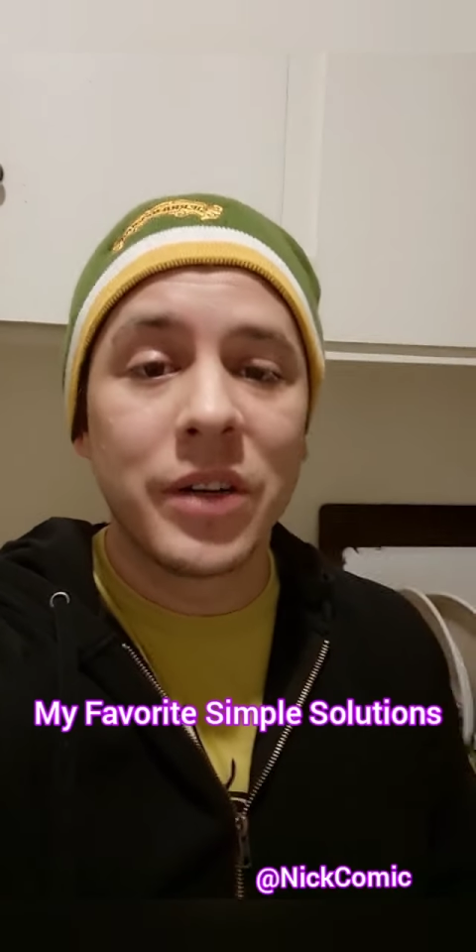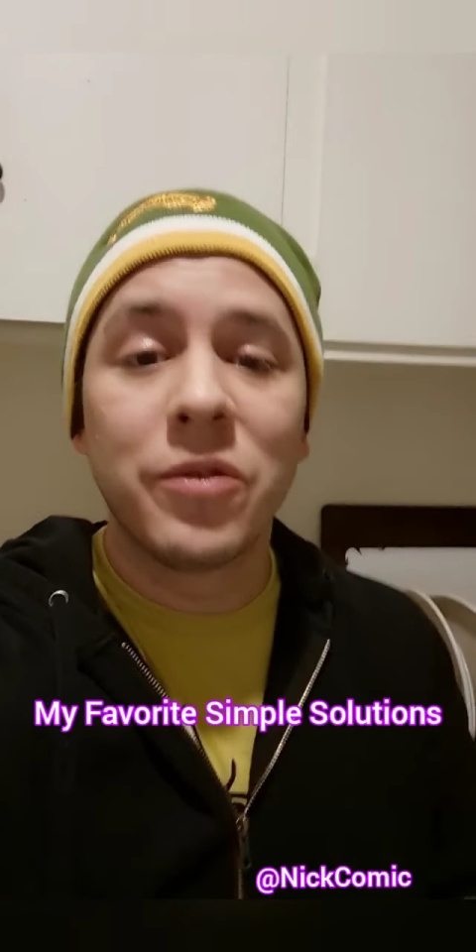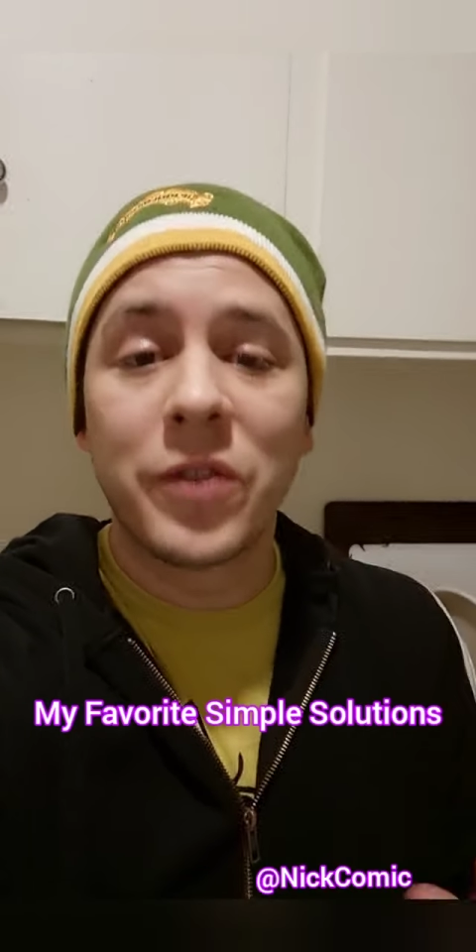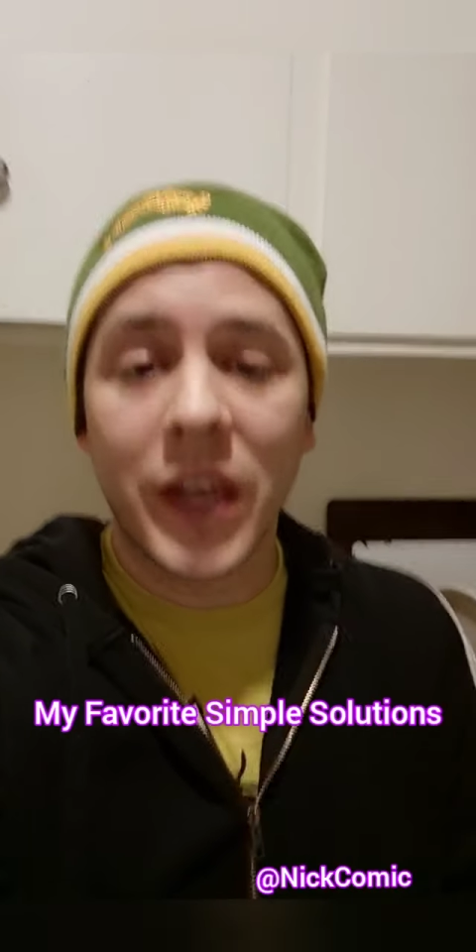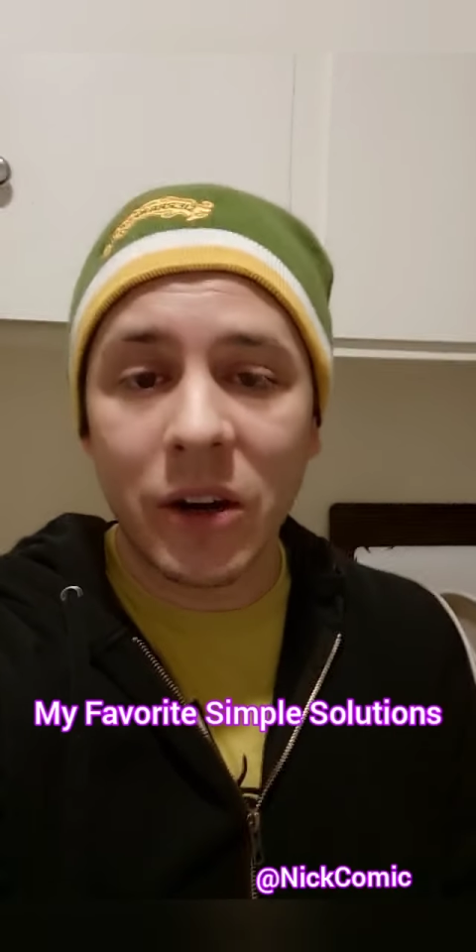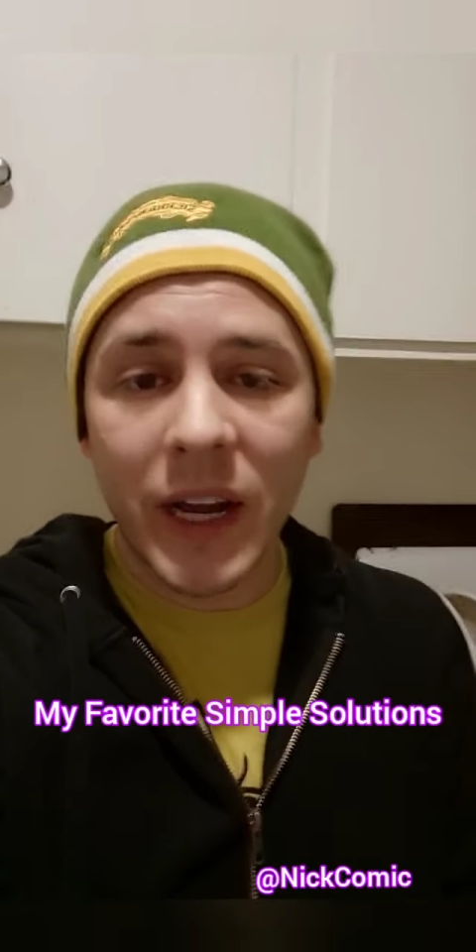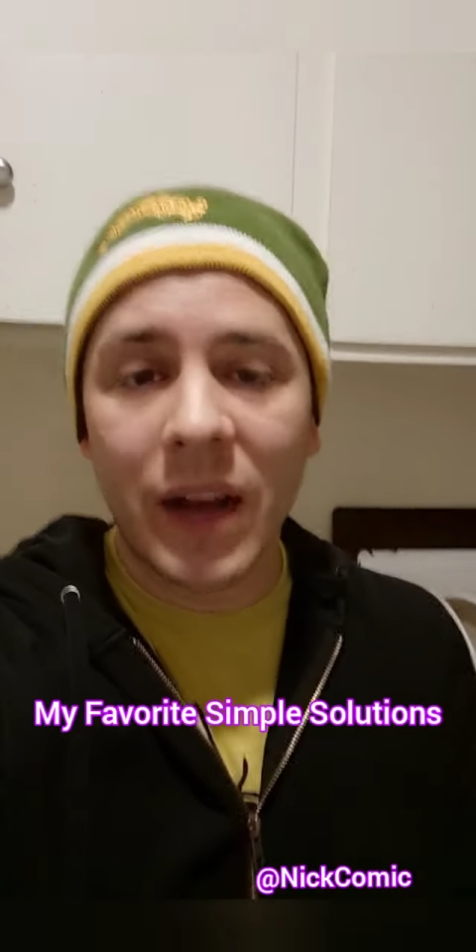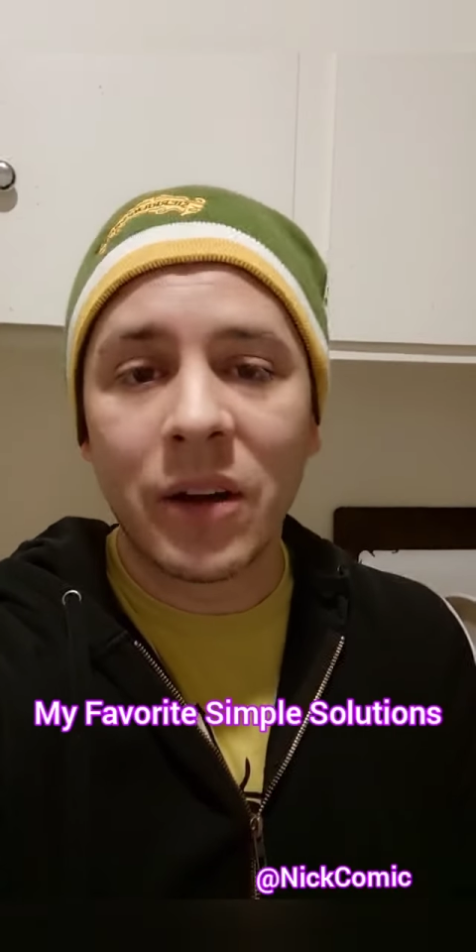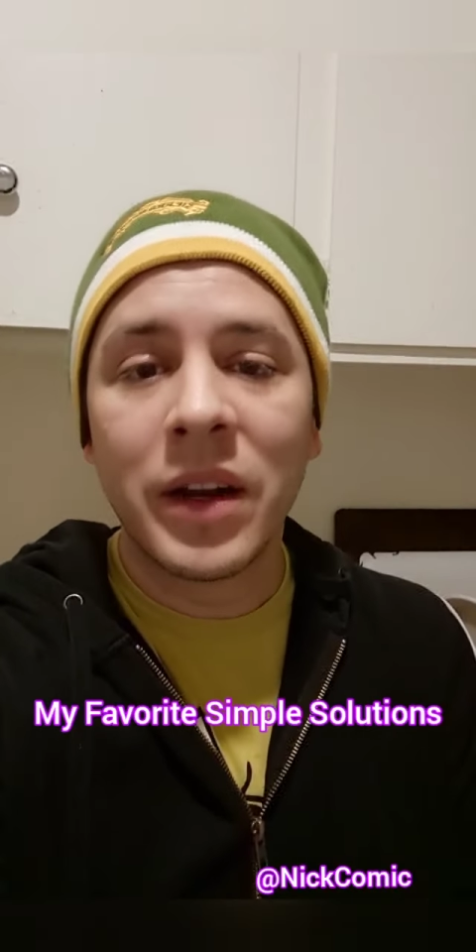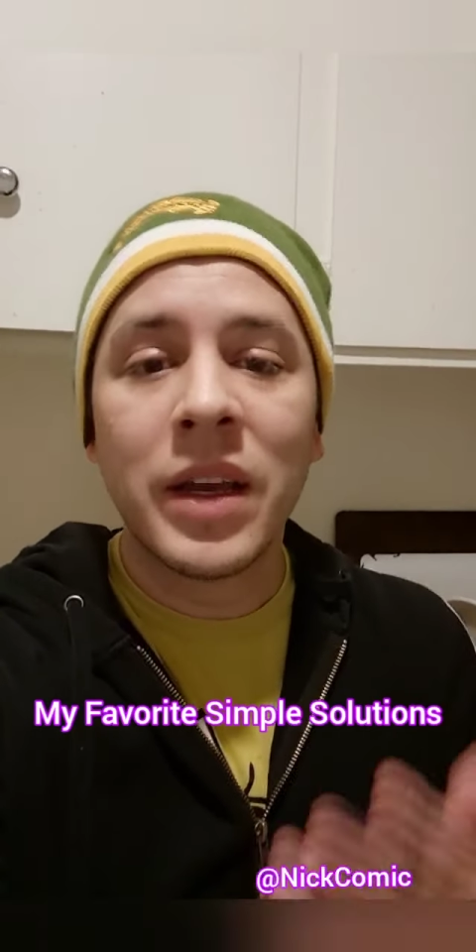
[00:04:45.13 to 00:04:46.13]
figured
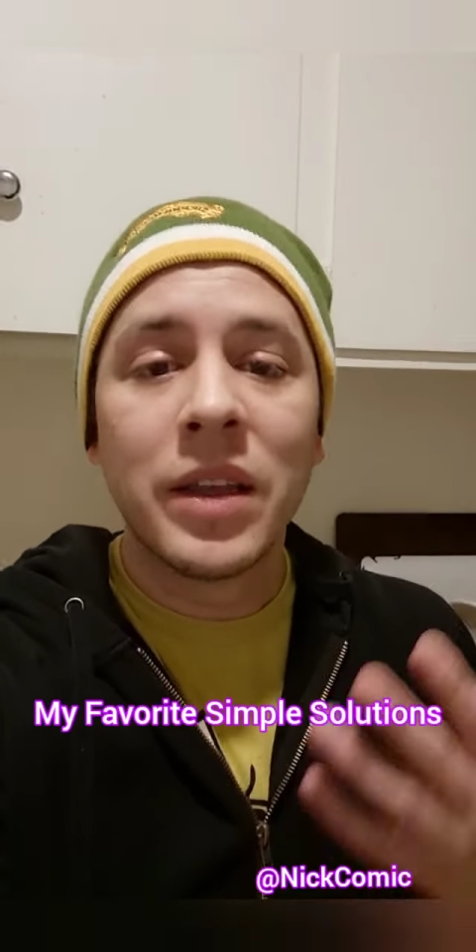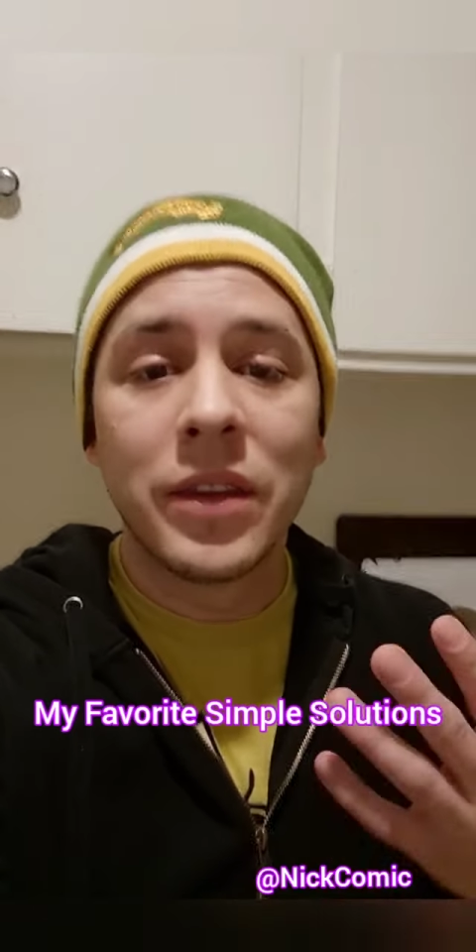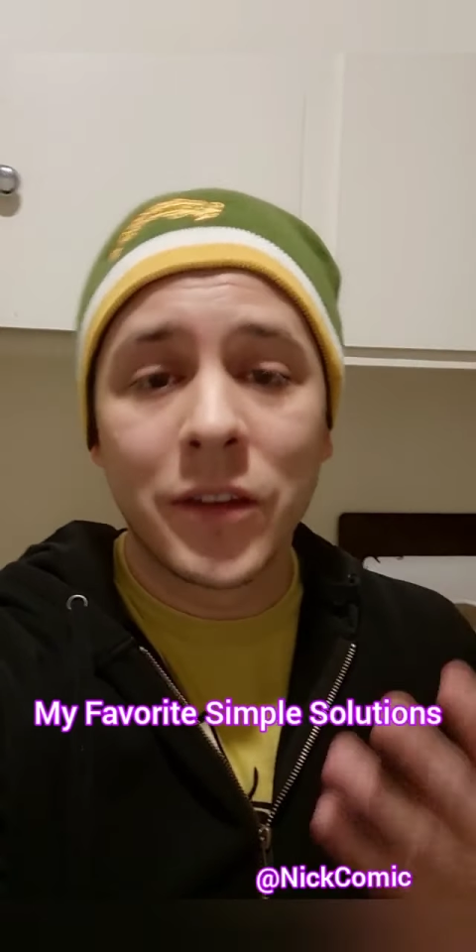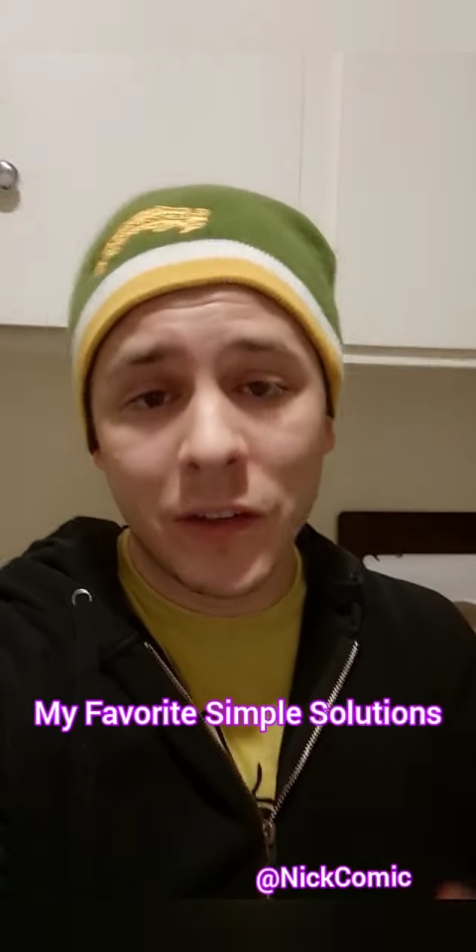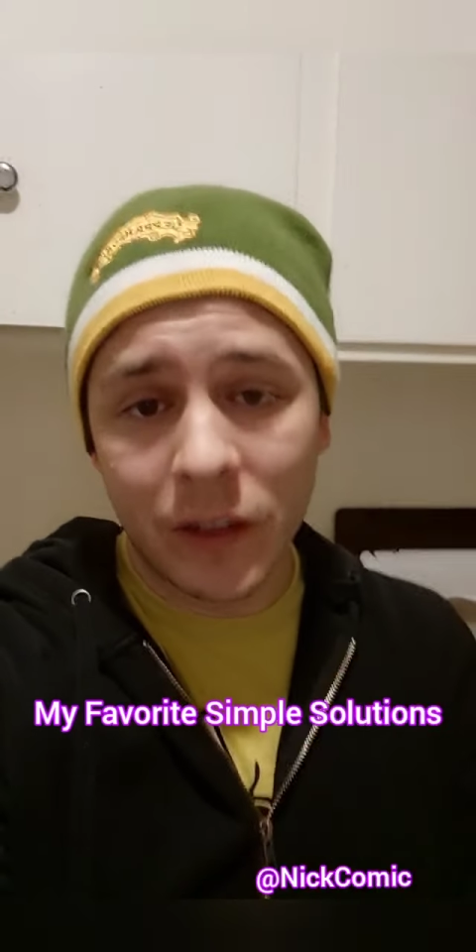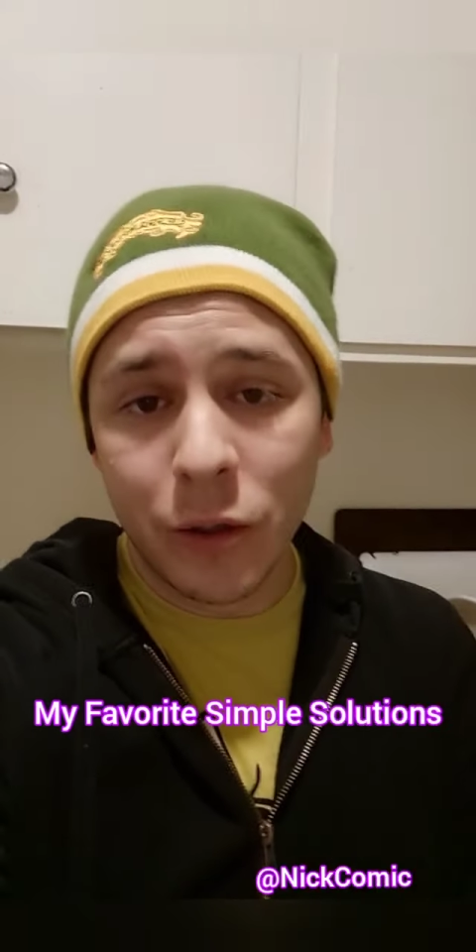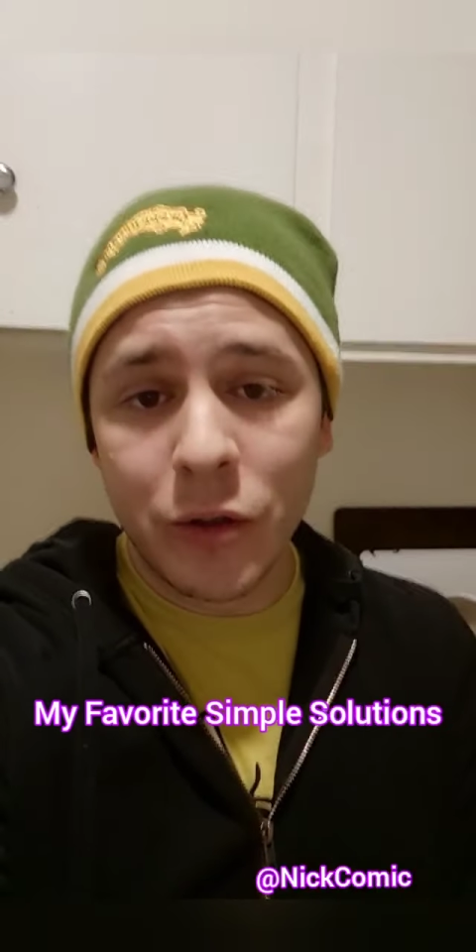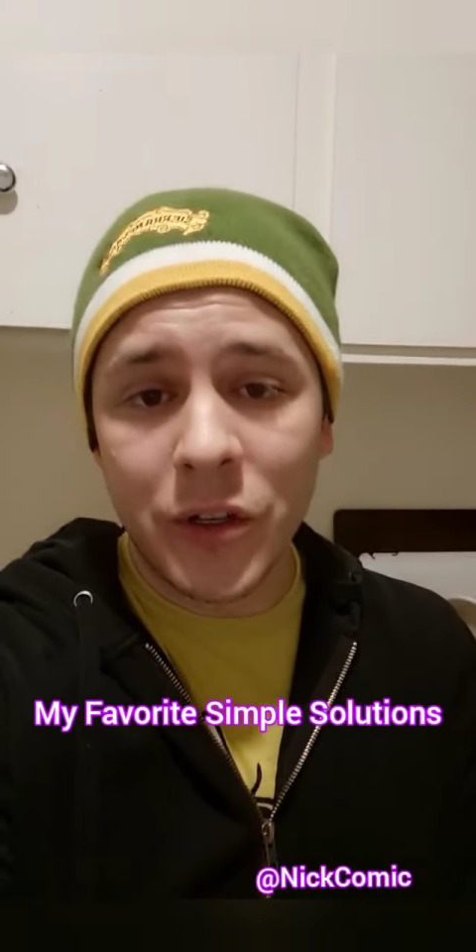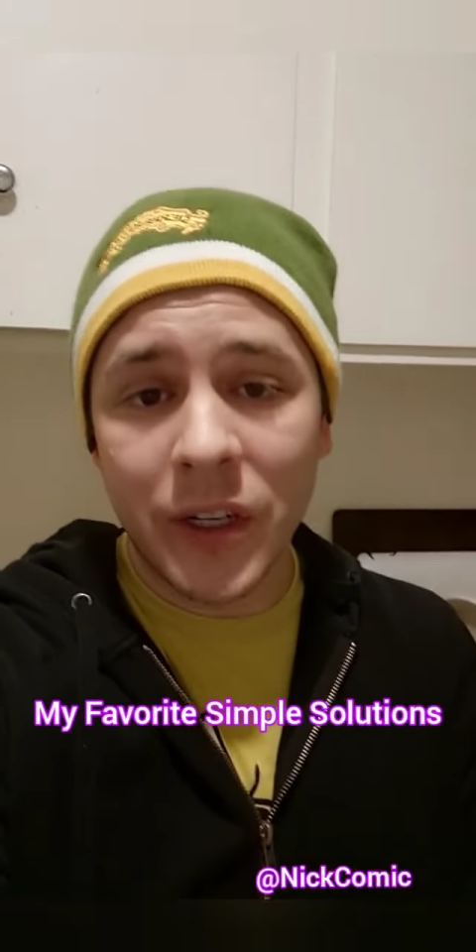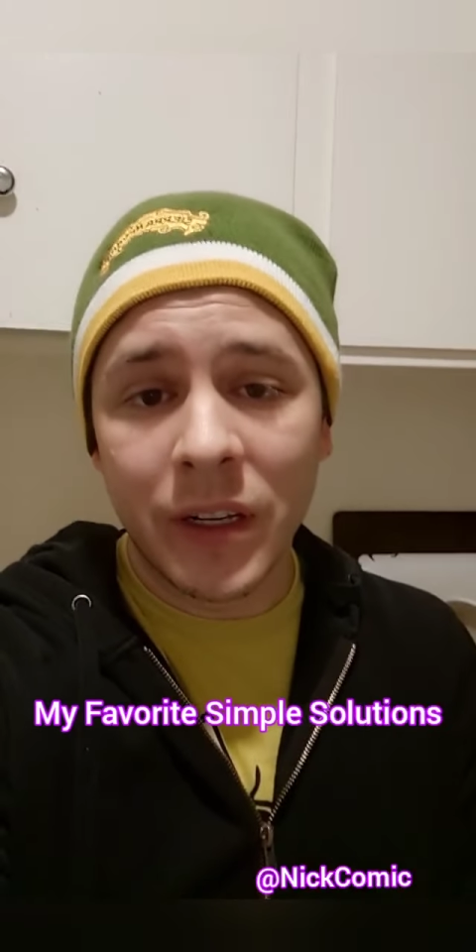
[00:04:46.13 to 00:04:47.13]
out the
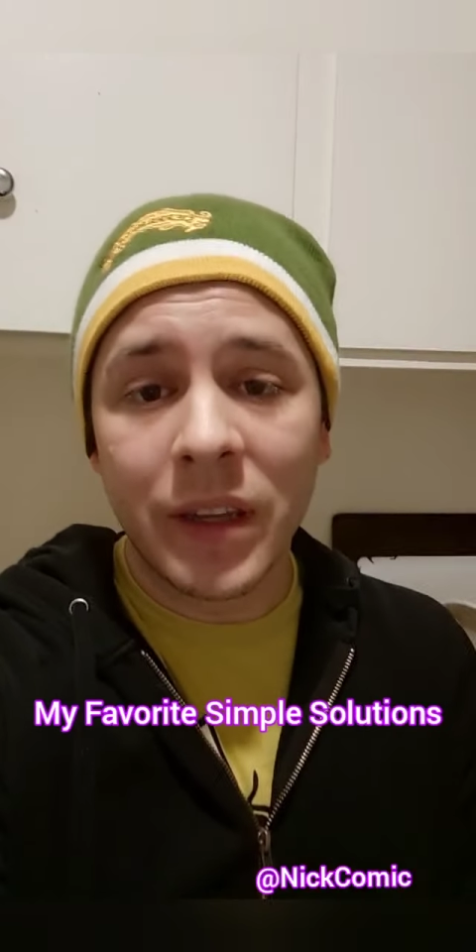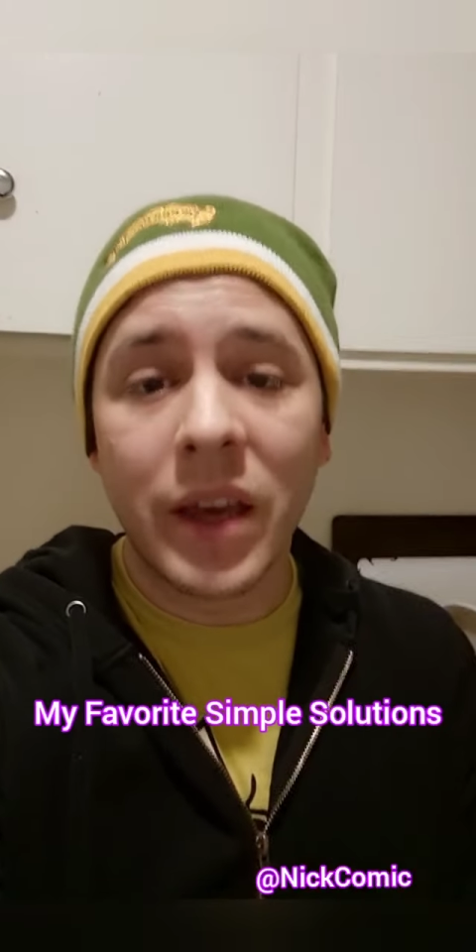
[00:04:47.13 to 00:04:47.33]
solution